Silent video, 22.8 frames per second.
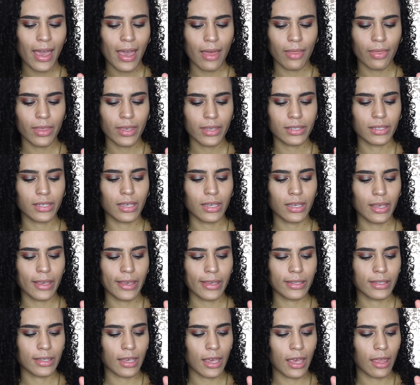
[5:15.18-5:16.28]
And this
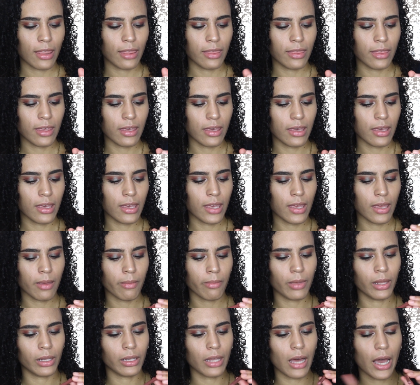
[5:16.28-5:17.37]
is the
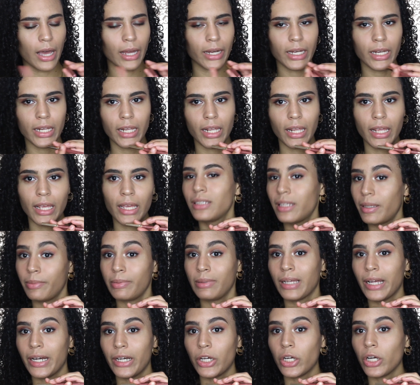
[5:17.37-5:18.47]
Milani lip
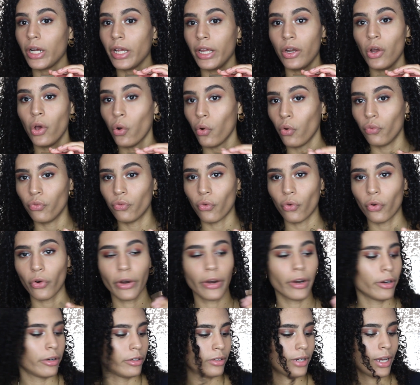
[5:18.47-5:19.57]
liner in
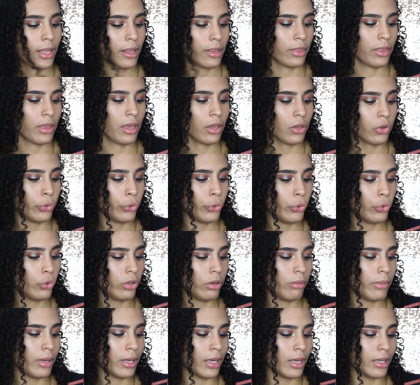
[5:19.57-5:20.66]
04, I think
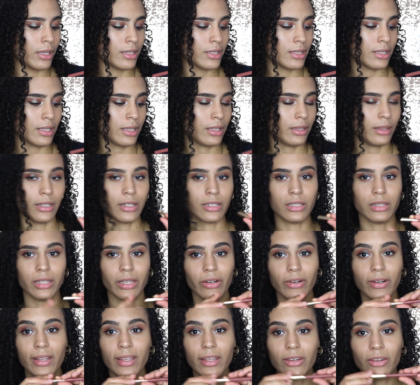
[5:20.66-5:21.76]
Nude, because there's
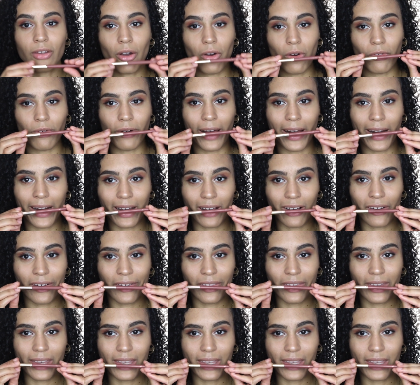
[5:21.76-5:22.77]
literally no writing on